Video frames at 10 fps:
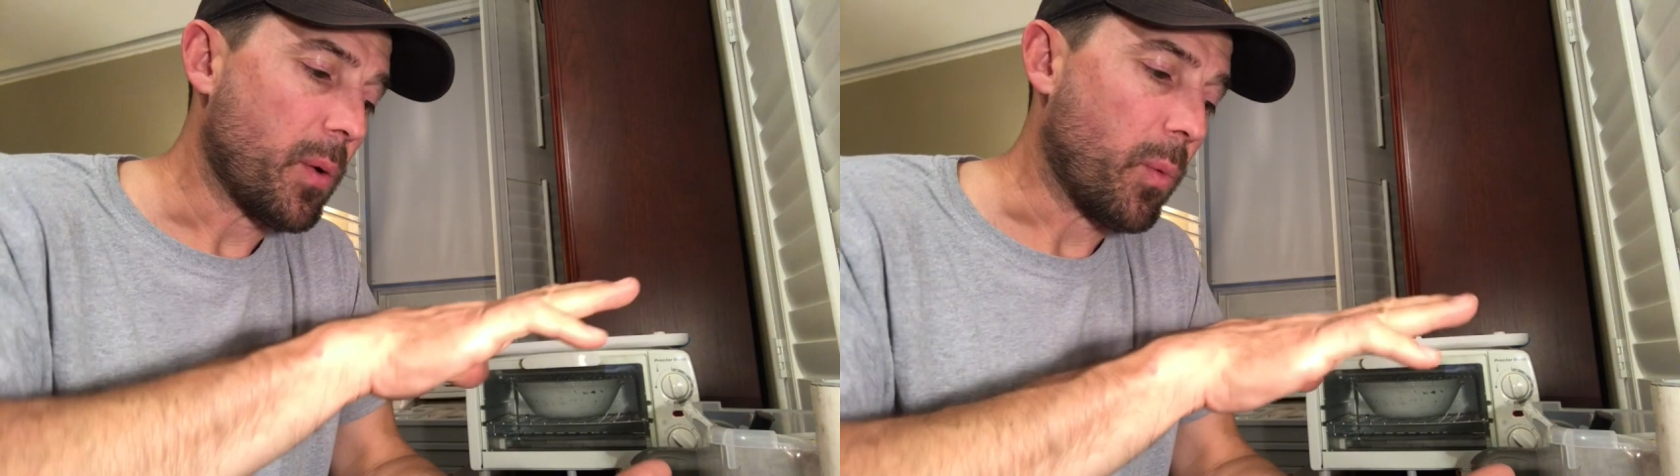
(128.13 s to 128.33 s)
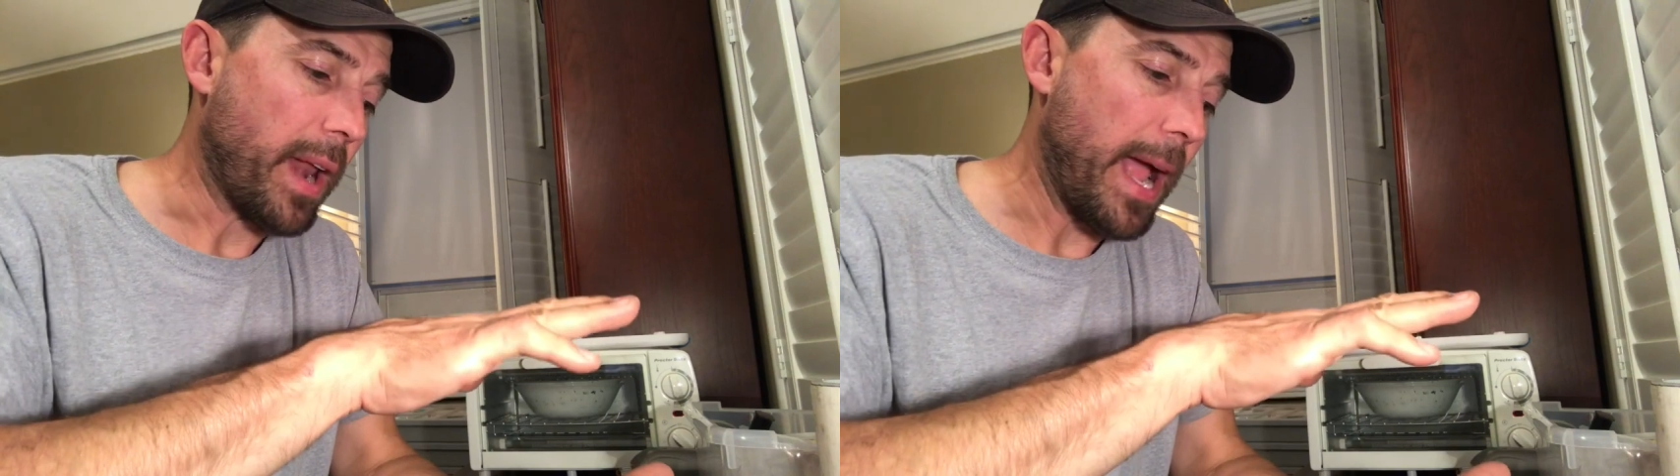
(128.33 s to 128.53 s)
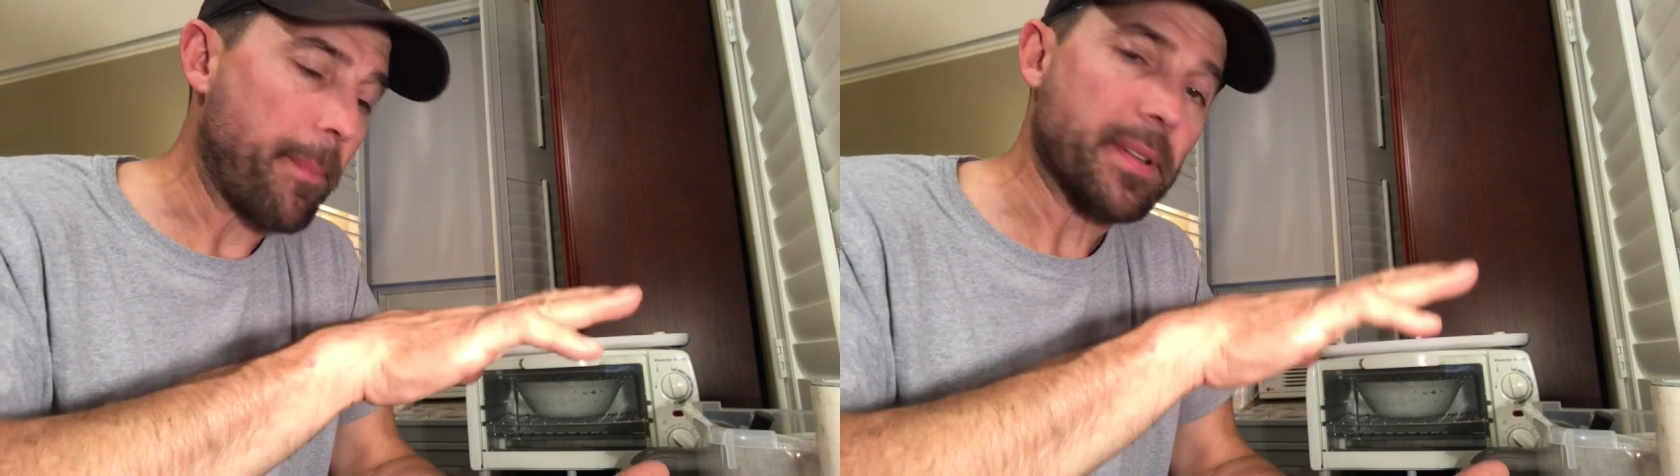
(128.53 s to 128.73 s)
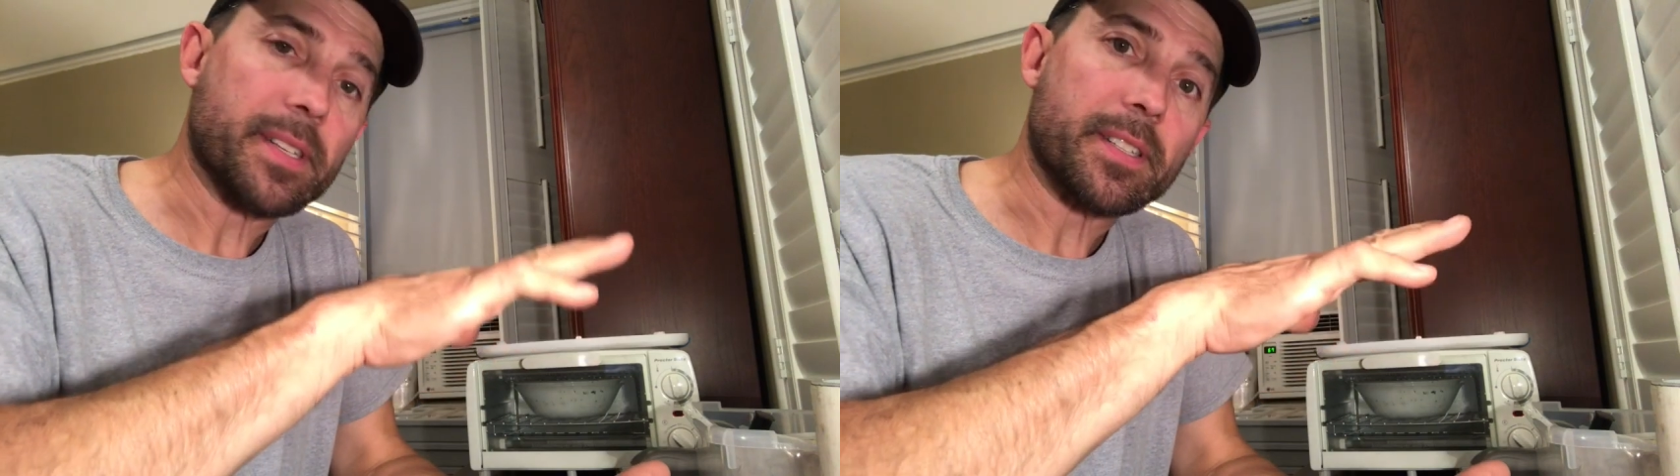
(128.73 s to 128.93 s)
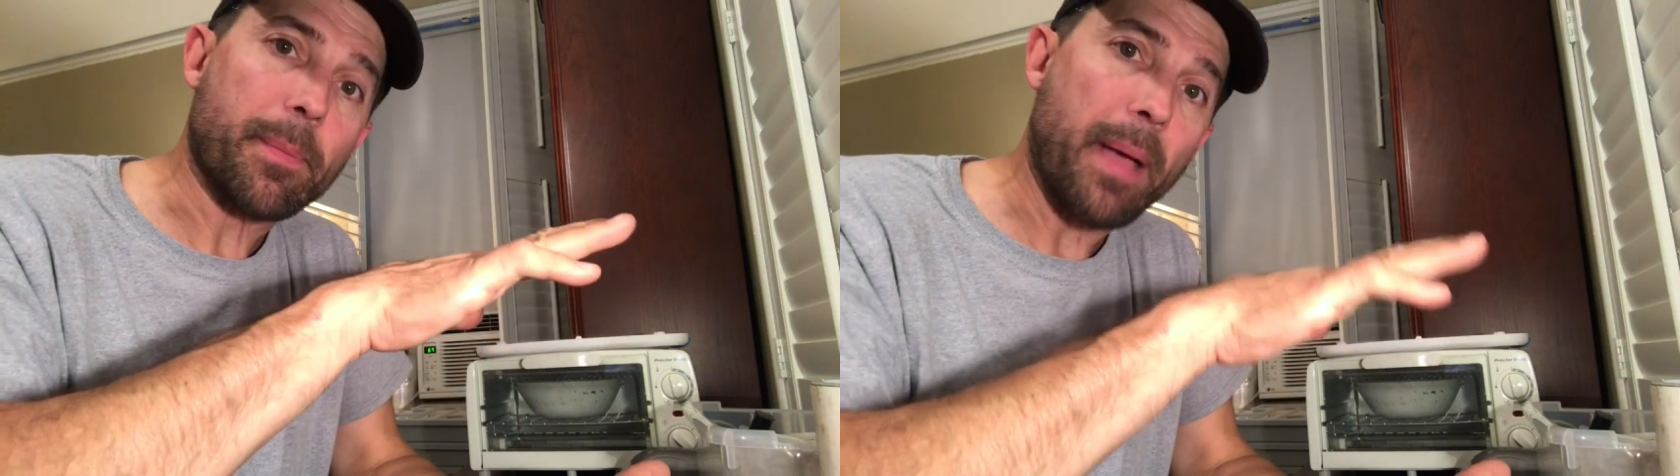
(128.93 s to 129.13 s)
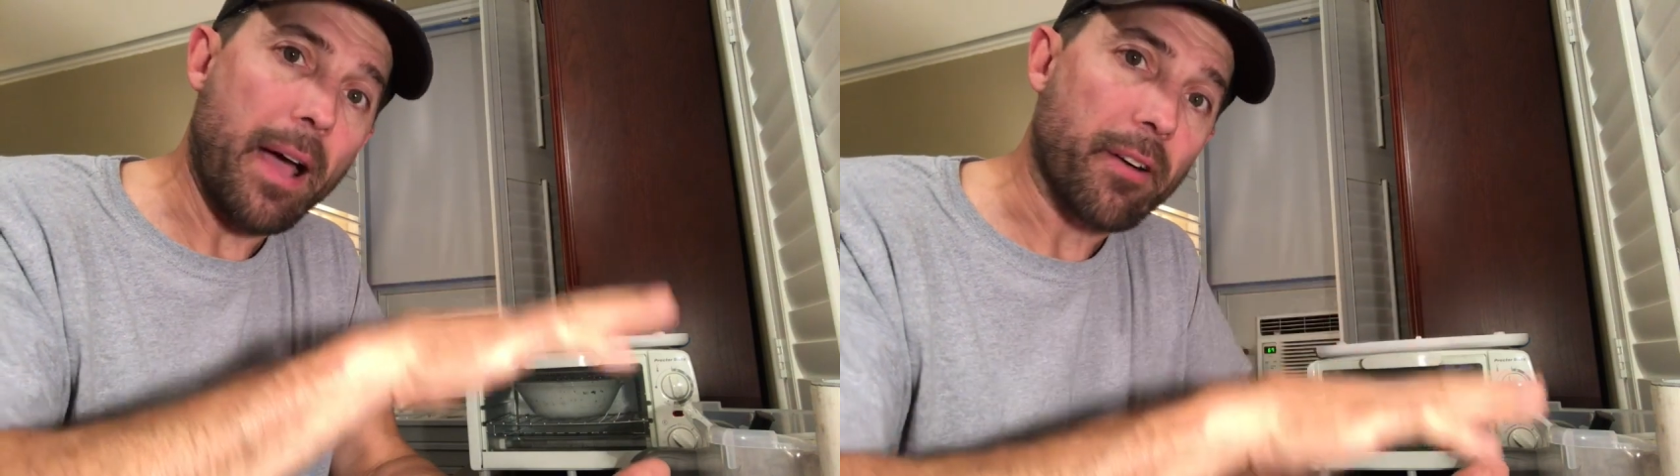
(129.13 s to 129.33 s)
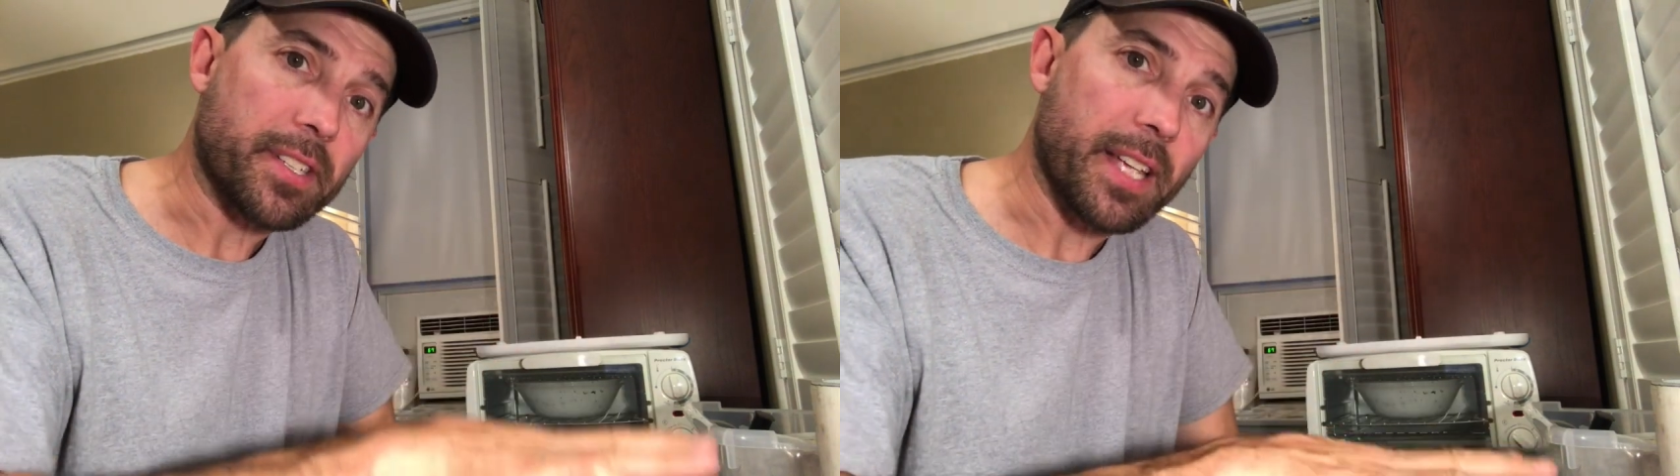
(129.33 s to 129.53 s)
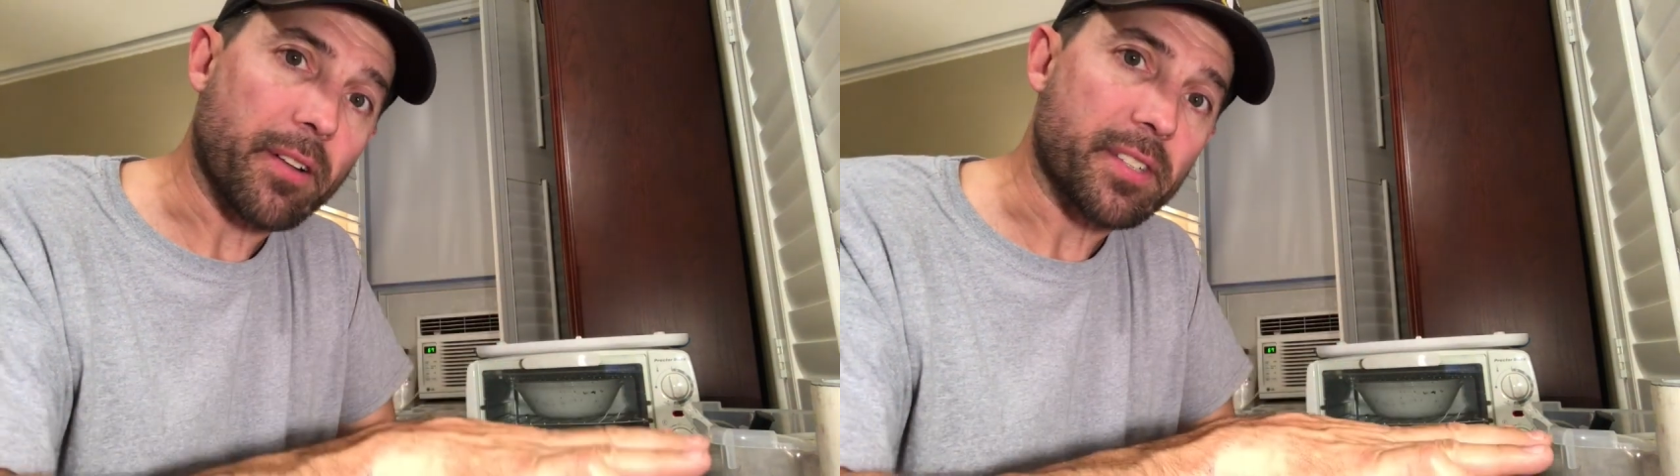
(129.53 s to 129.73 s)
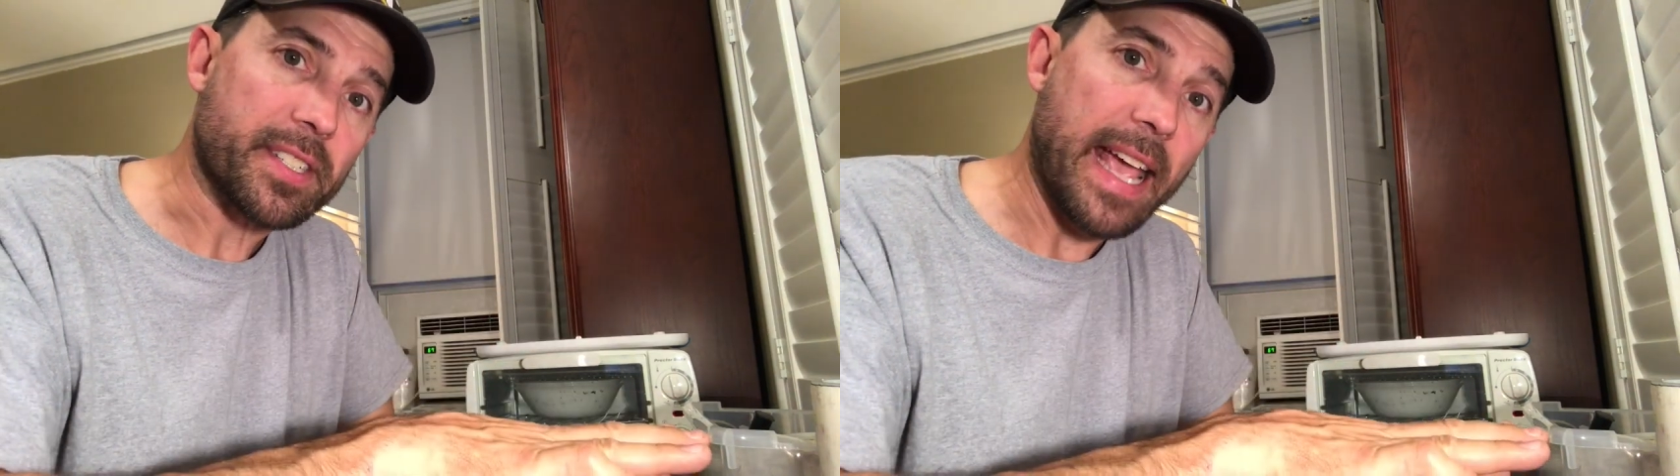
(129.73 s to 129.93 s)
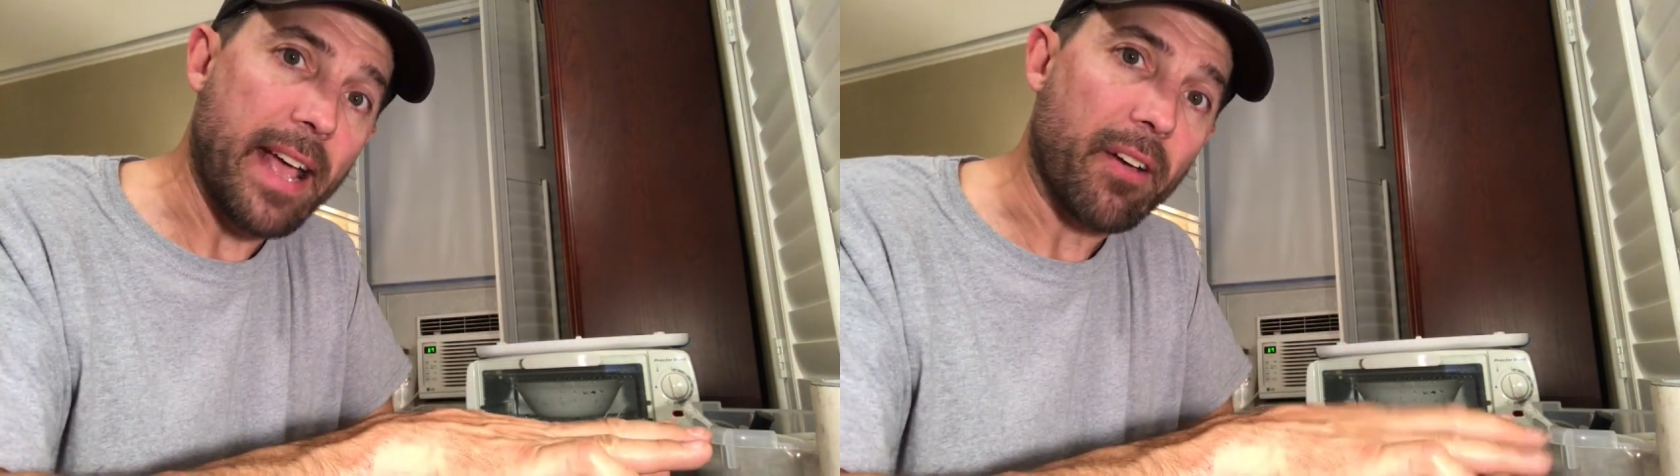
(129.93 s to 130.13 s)
what happens is the powder settles
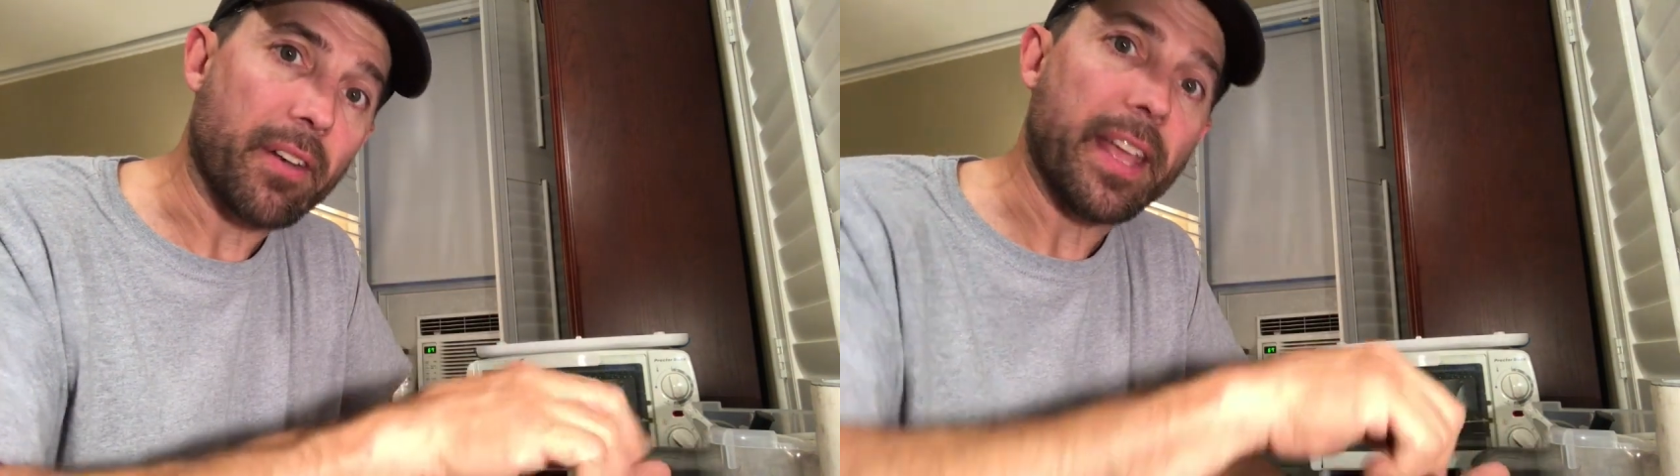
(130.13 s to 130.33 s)
down